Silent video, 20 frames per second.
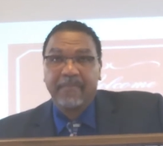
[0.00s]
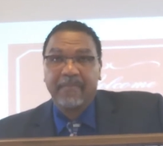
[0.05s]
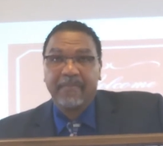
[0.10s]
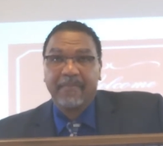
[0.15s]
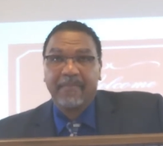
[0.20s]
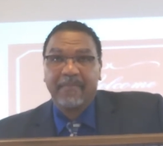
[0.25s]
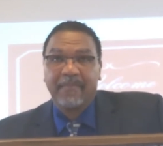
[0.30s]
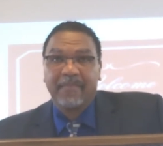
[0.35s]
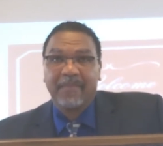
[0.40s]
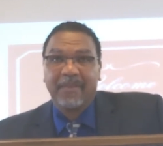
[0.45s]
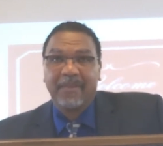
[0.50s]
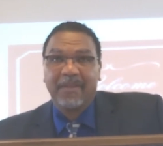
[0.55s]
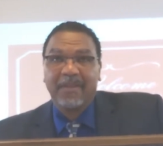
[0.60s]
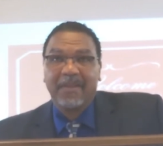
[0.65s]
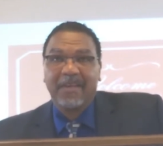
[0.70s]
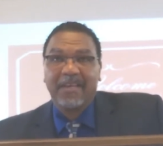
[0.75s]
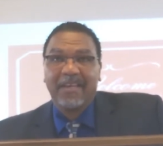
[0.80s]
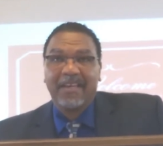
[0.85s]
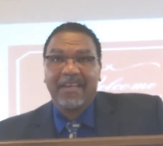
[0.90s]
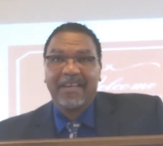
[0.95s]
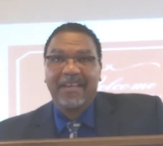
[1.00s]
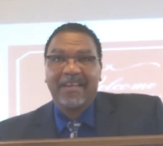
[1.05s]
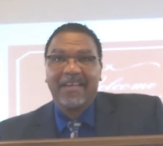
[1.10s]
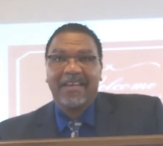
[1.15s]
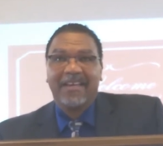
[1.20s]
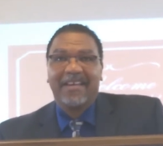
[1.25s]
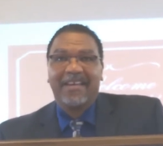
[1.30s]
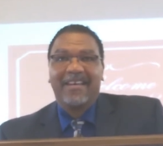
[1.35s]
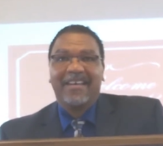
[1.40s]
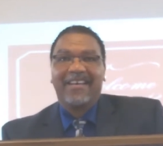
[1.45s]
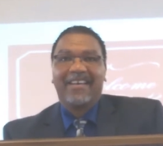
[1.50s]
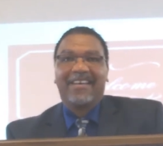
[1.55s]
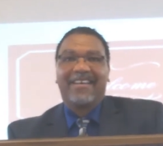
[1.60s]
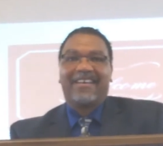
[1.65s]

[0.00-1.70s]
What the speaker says: No one is speaking in this clip.